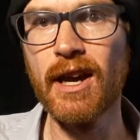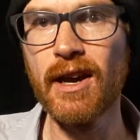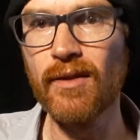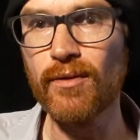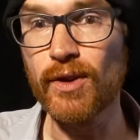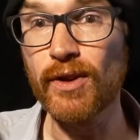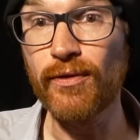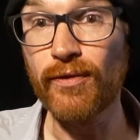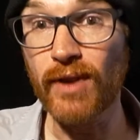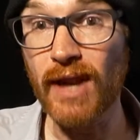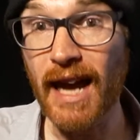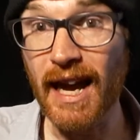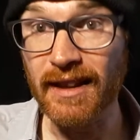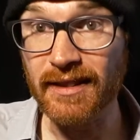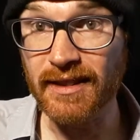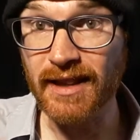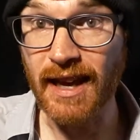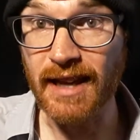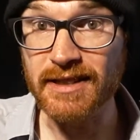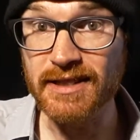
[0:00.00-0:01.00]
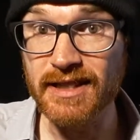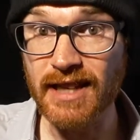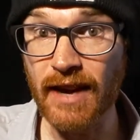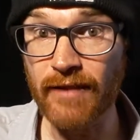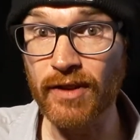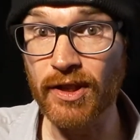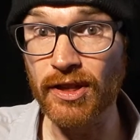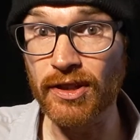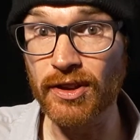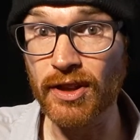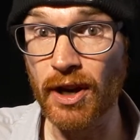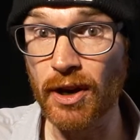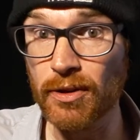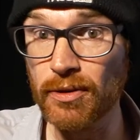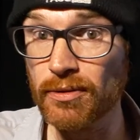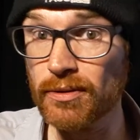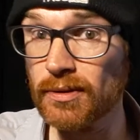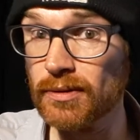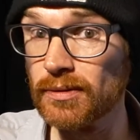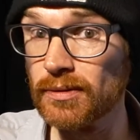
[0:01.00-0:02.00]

If we flat that 7th note,